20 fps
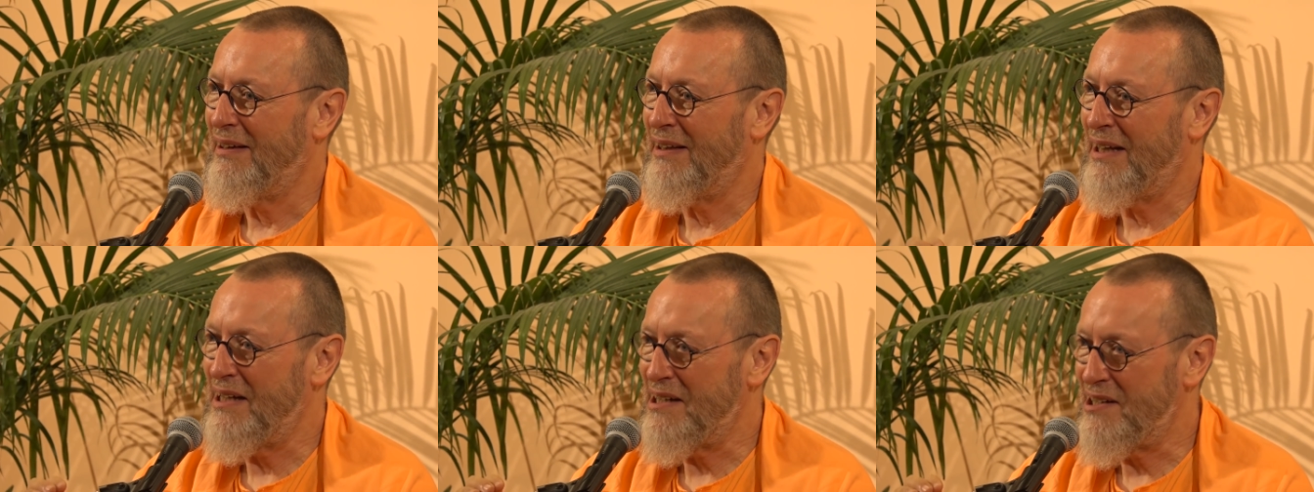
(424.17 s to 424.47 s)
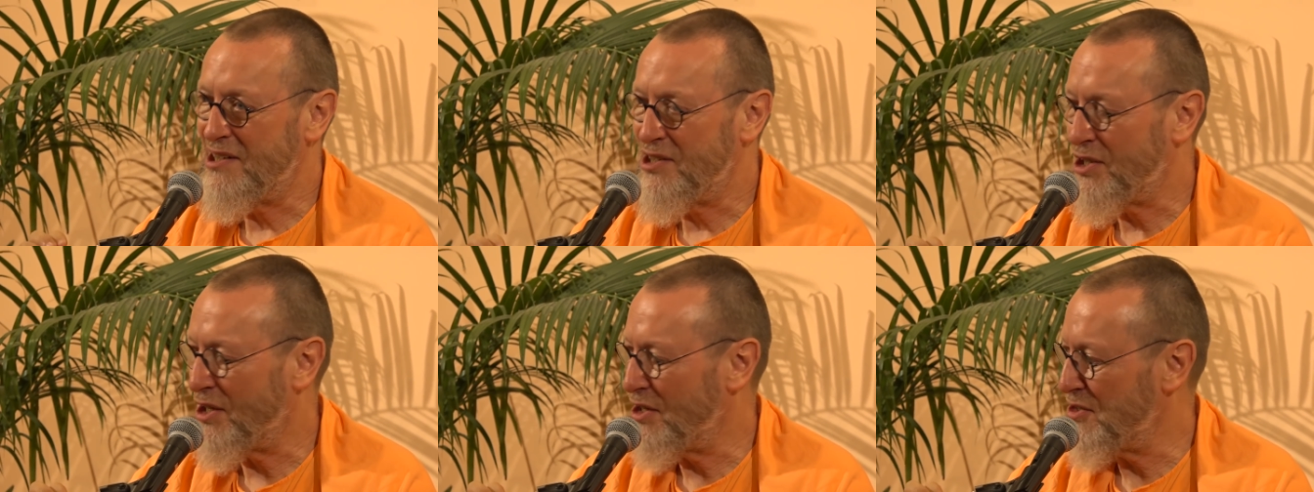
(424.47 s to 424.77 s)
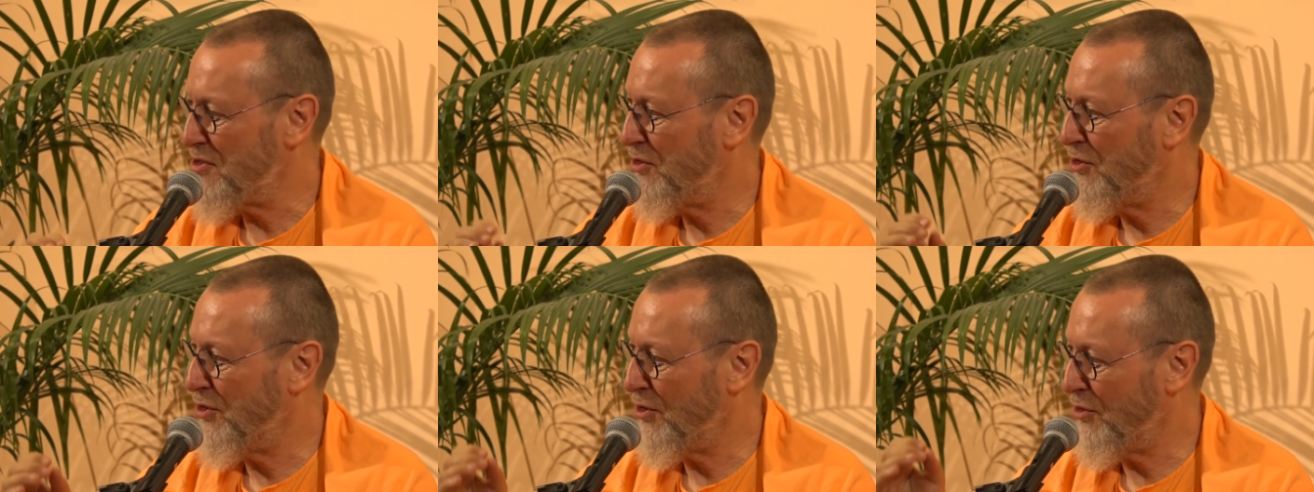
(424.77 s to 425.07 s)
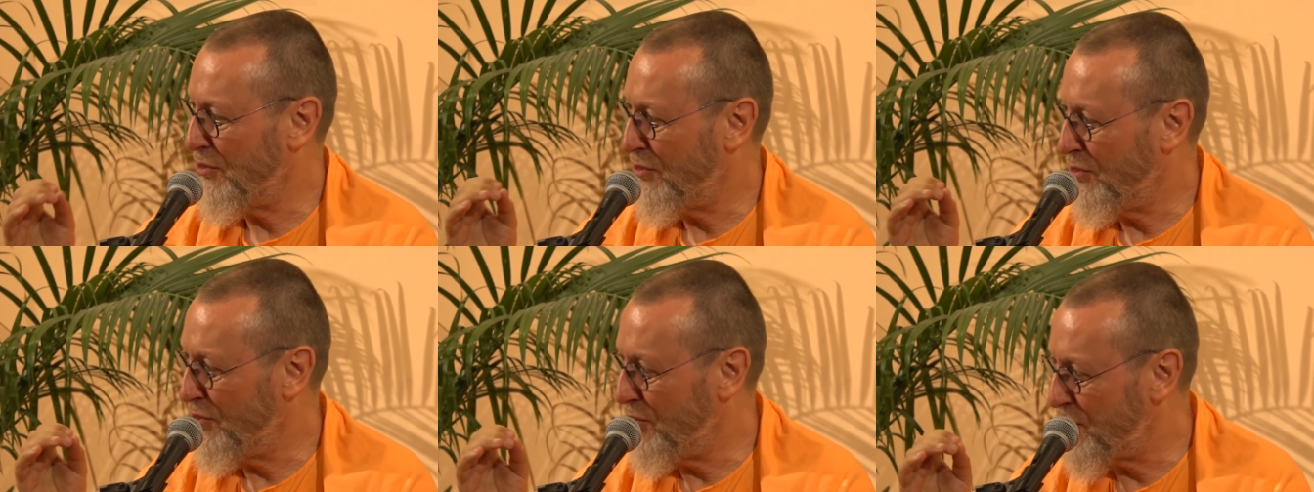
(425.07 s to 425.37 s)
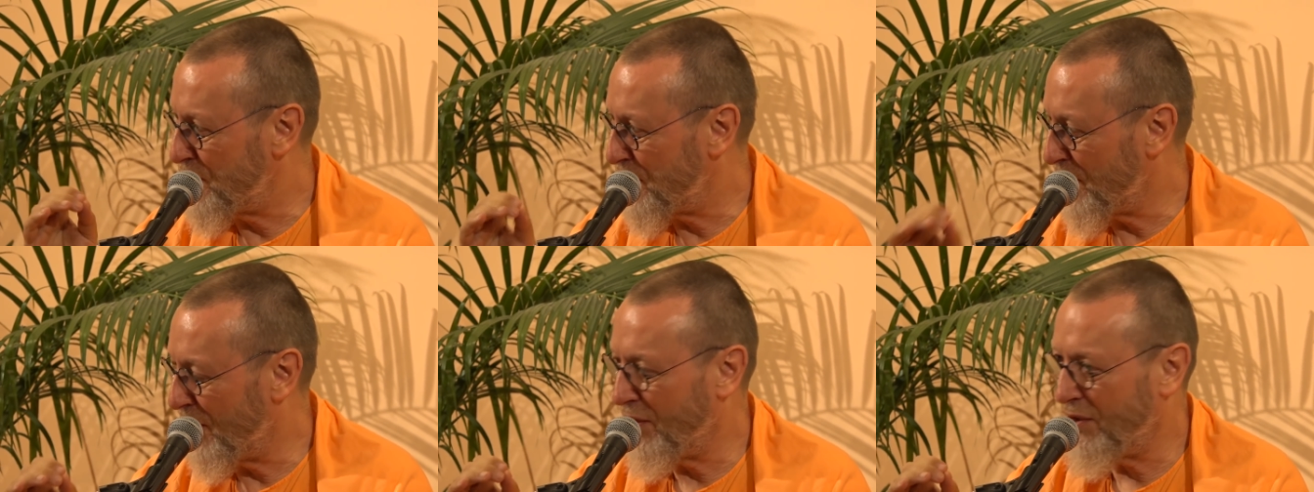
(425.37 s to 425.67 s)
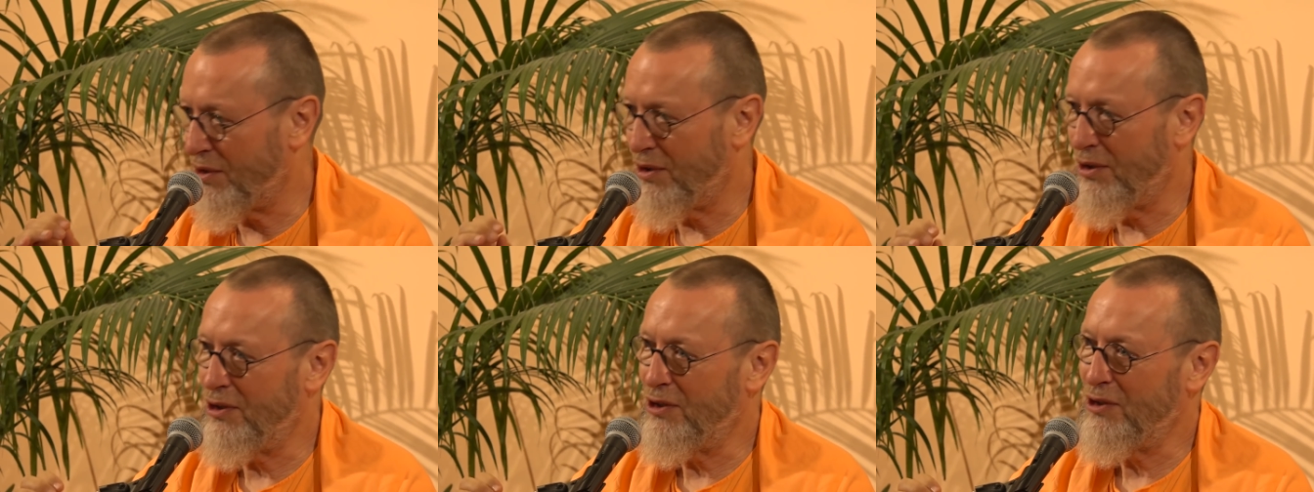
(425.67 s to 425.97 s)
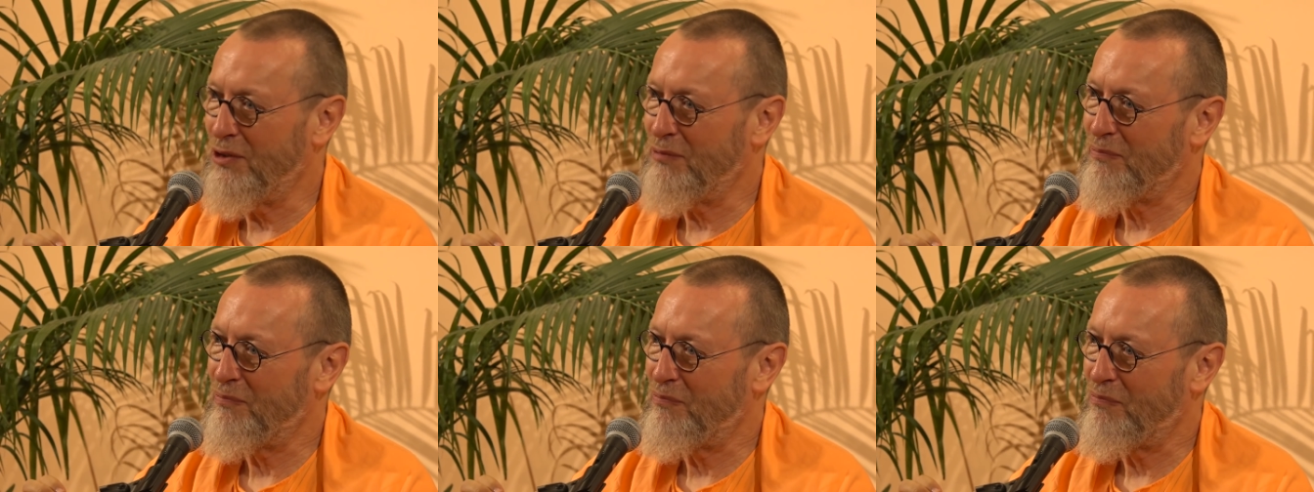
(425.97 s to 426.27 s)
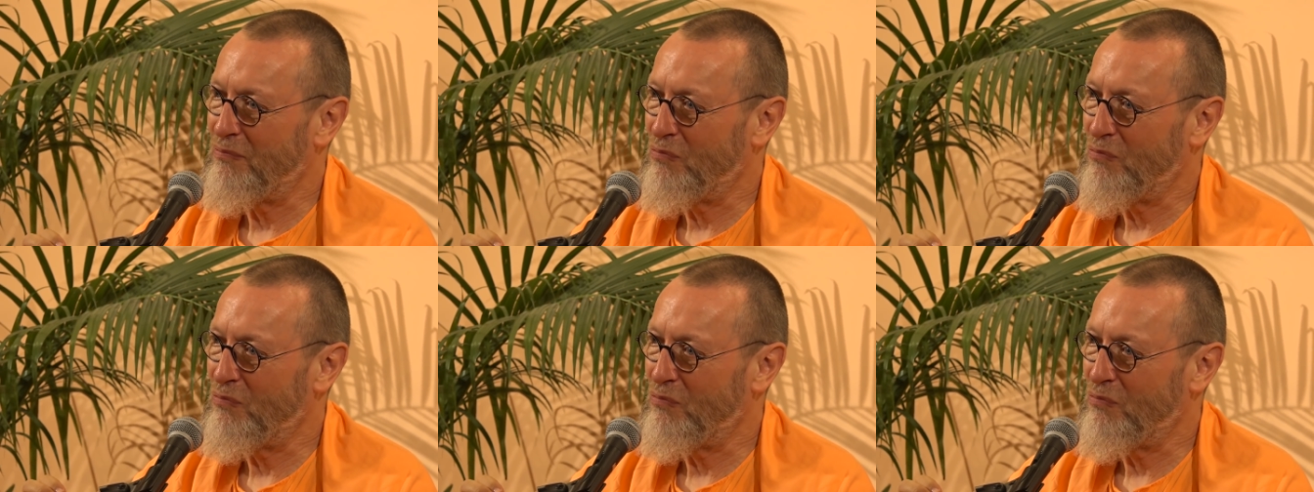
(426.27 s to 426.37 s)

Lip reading: There is just the joy